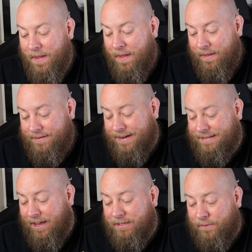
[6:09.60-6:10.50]
This thing
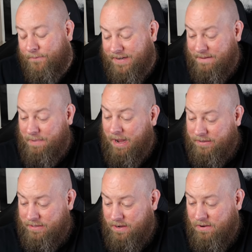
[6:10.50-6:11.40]
sells for 50
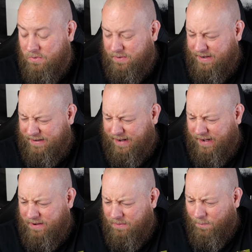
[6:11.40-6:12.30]
bucks new,
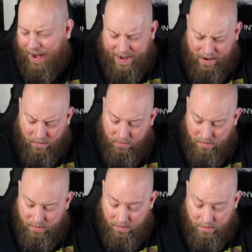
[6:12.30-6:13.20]
really. Wow.
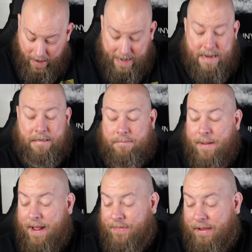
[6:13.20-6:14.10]
I didn't
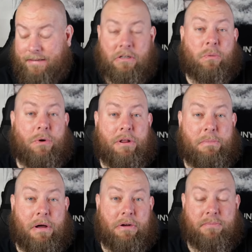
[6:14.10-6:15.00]
expect, I thought it was like 20
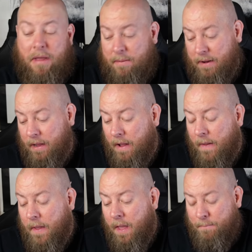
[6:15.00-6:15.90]
bucks maybe.
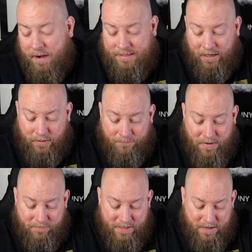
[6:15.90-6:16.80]
But it sells for
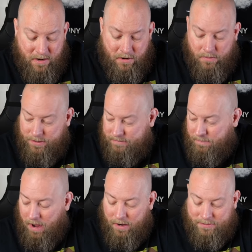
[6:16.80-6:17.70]
50 new. This
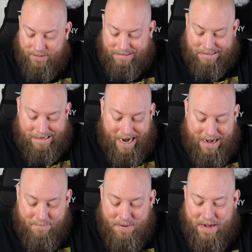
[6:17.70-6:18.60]
box is
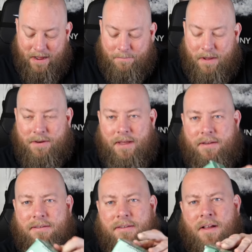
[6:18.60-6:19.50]
kind of beat up on
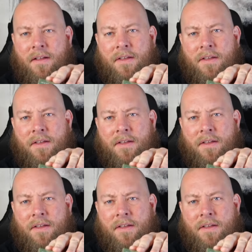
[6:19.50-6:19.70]
this.